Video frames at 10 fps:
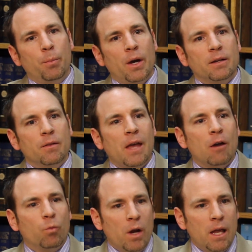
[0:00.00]
But
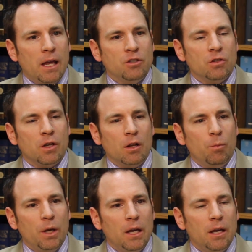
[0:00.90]
that range is going
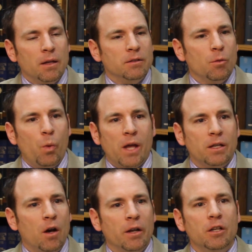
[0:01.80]
to be
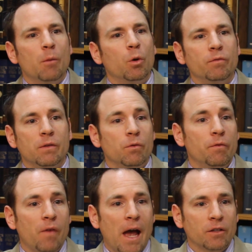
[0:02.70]
dependent on a number of
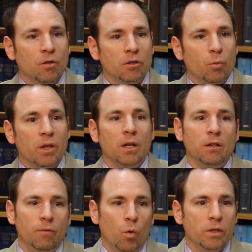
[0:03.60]
different factors within
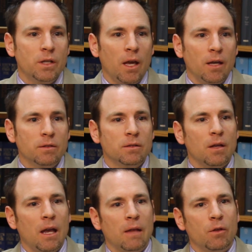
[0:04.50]
a divorce
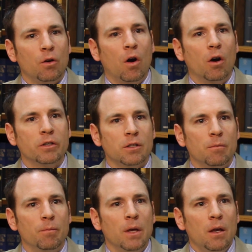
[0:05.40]
case, and there are
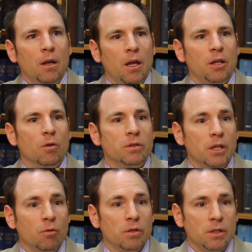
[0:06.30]
some
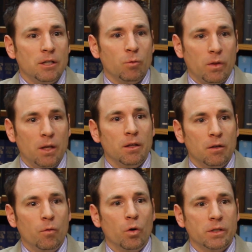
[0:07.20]
idiosyncrasies within the
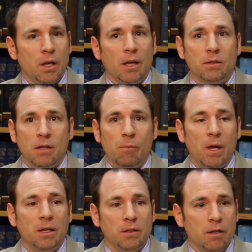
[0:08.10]
divorce case that
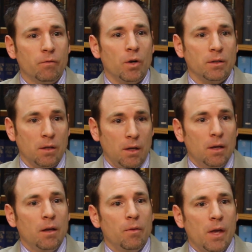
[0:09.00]
make it different
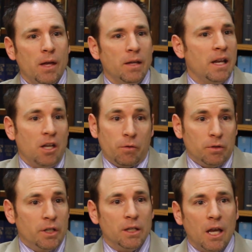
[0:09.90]
than any
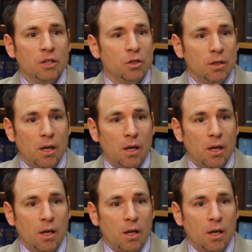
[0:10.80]
other litigation